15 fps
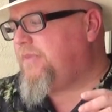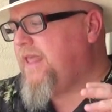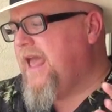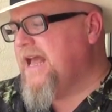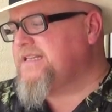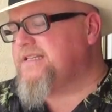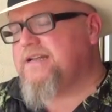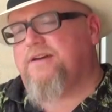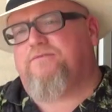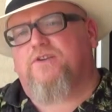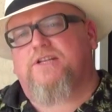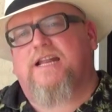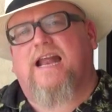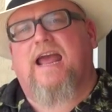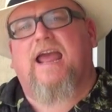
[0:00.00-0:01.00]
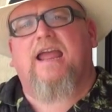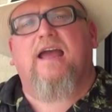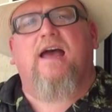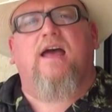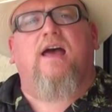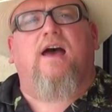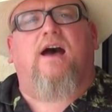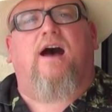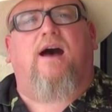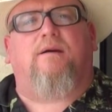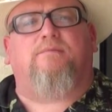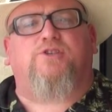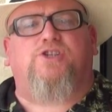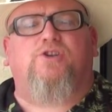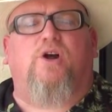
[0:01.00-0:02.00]
that's enough for today.
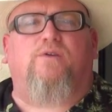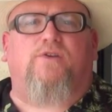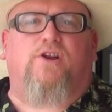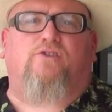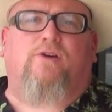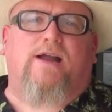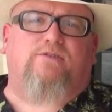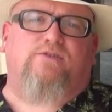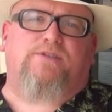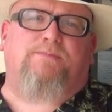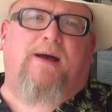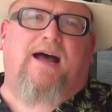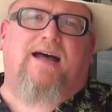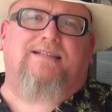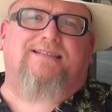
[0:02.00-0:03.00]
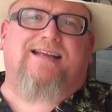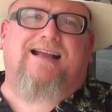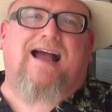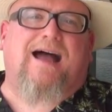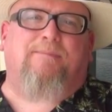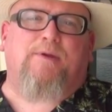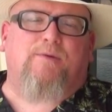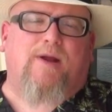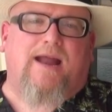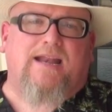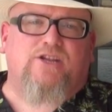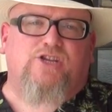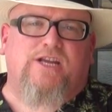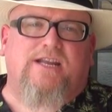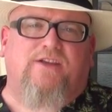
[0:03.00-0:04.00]
Shoot over to direct response,
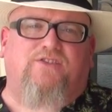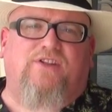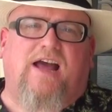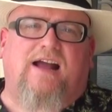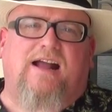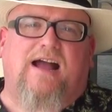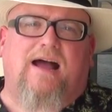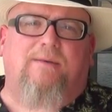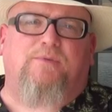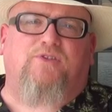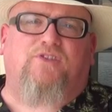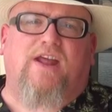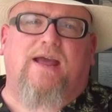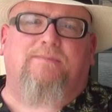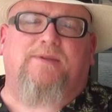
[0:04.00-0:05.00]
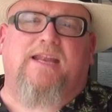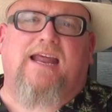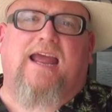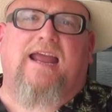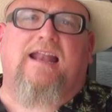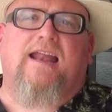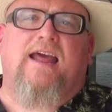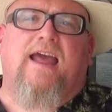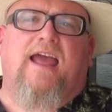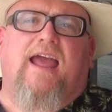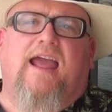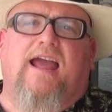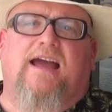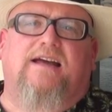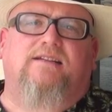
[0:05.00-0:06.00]
copywritinggenius.com to stay up to date,
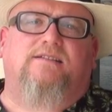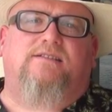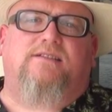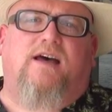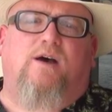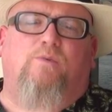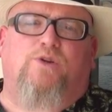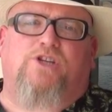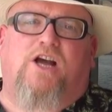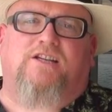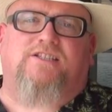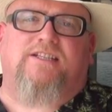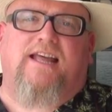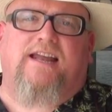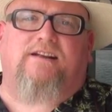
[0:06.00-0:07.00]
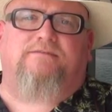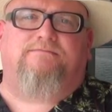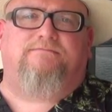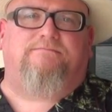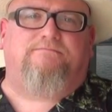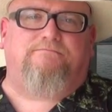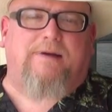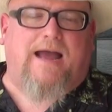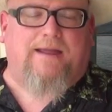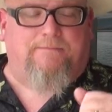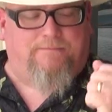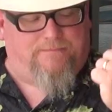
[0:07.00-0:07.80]
and we'll talk to you later. Bye.